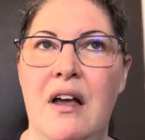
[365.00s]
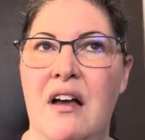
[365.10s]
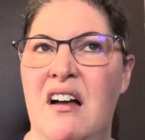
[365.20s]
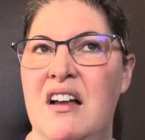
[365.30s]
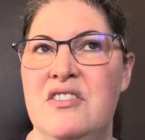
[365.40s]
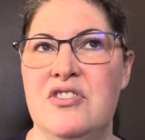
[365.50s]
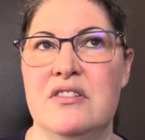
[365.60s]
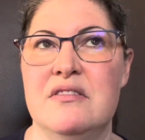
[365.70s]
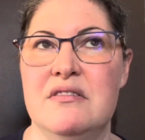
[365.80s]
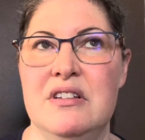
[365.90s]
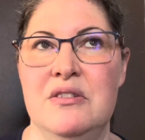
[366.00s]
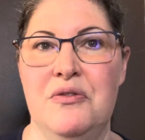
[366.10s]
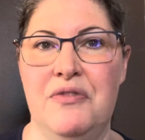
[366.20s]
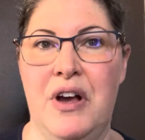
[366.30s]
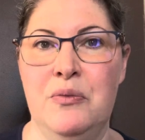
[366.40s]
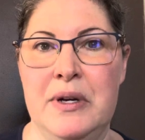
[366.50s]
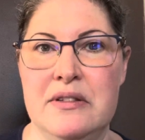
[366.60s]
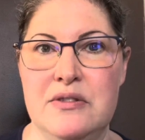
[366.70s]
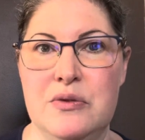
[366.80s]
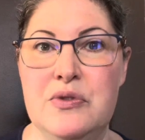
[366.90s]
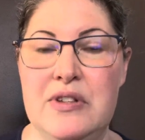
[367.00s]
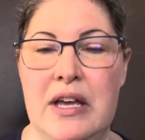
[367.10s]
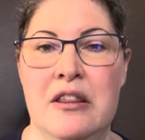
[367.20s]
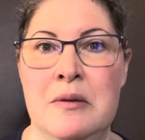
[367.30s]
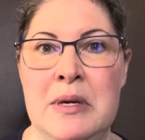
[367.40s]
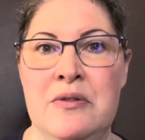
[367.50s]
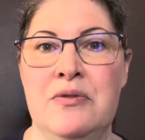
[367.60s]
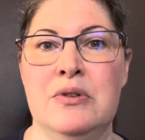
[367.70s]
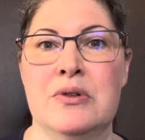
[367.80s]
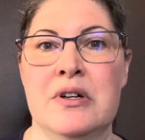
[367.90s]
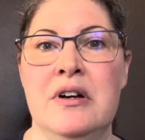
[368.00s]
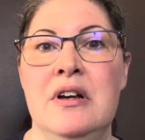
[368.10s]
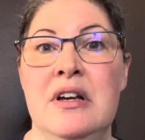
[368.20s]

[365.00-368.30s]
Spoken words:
I just, found ways to stay on the main floor